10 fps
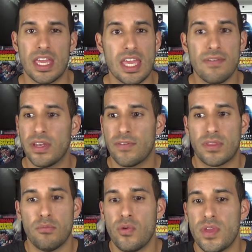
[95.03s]
Even if
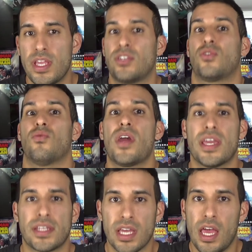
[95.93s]
the movie is
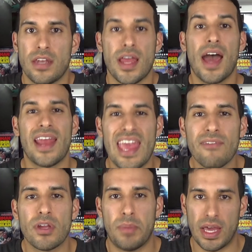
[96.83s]
great, not
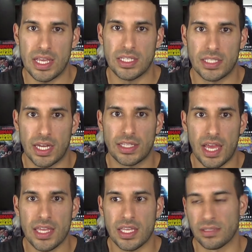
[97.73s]
everybody is gonna
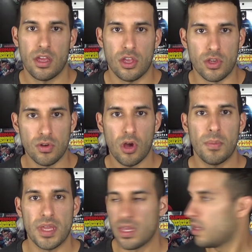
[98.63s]
like it. You know
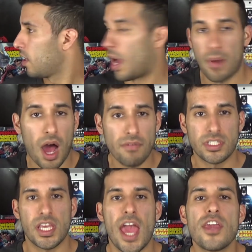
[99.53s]
me, I'm
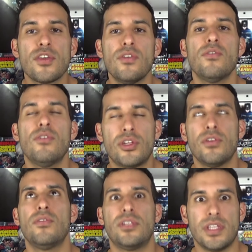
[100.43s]
obviously a huge
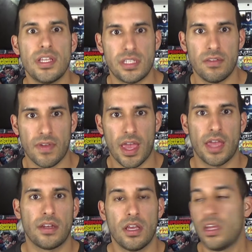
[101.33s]
DC
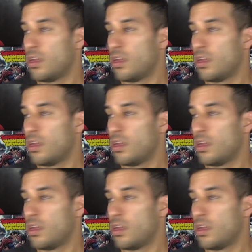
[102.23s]
fan.